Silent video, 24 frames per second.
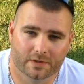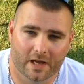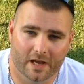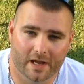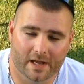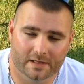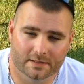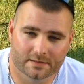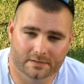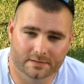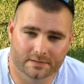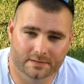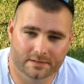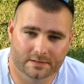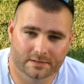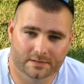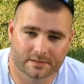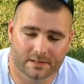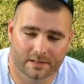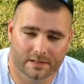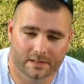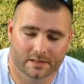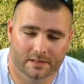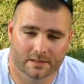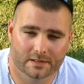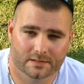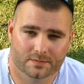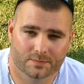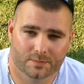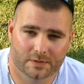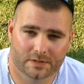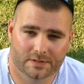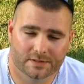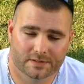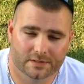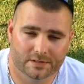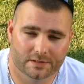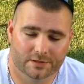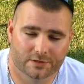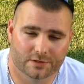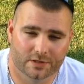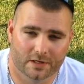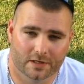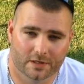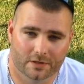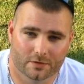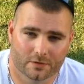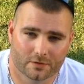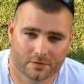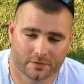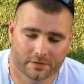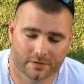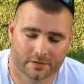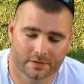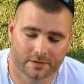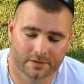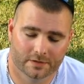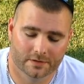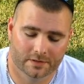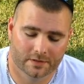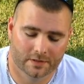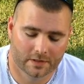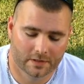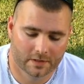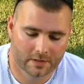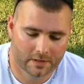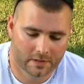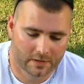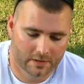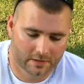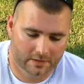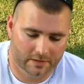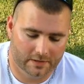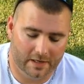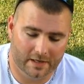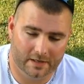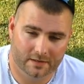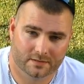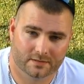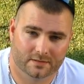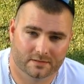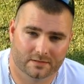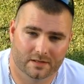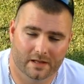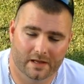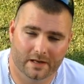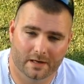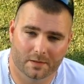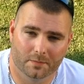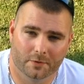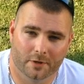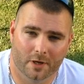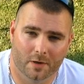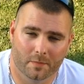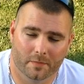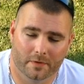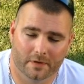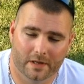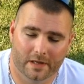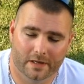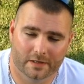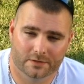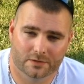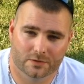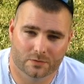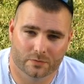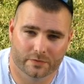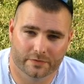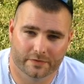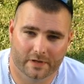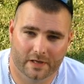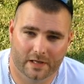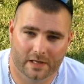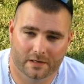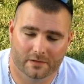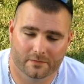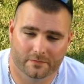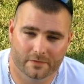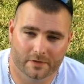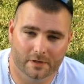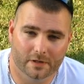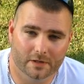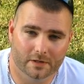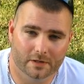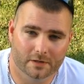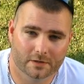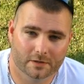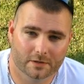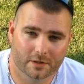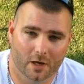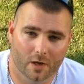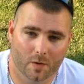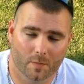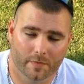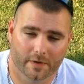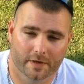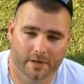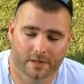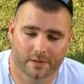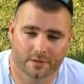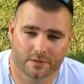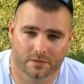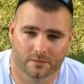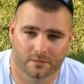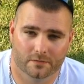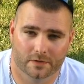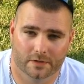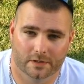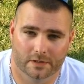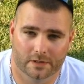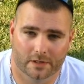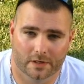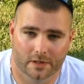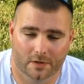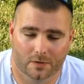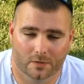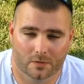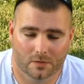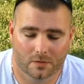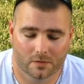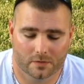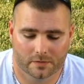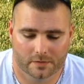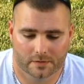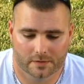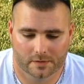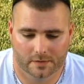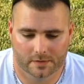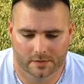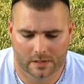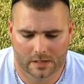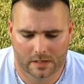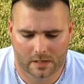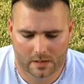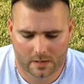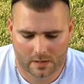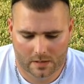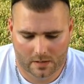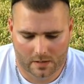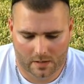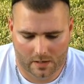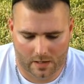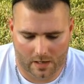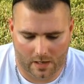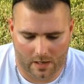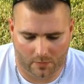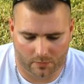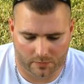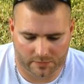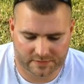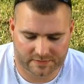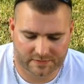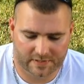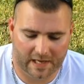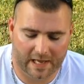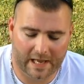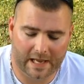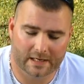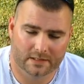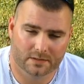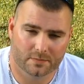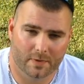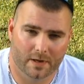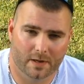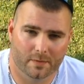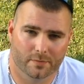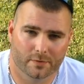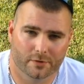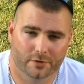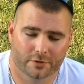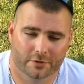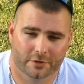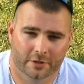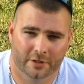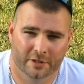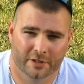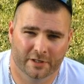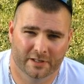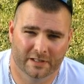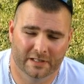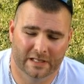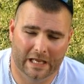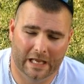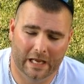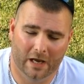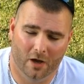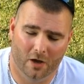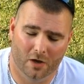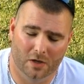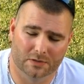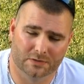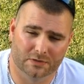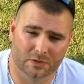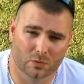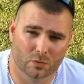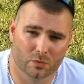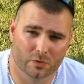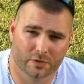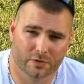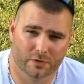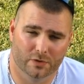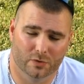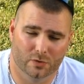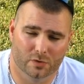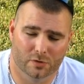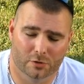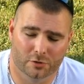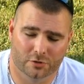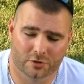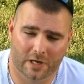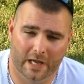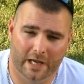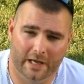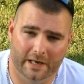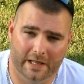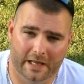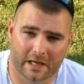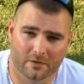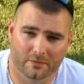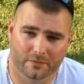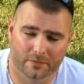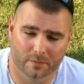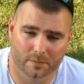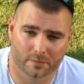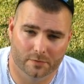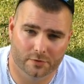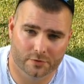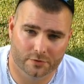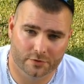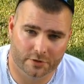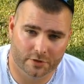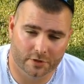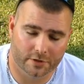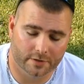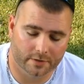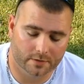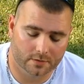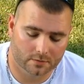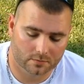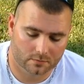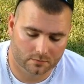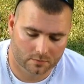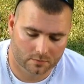Cotton 68 SPC channel. Guys, tonight I'm coming at you with kind of a combination video. I was tagged by Bush Hunt and I also want to do a shout out for Bush Hunt.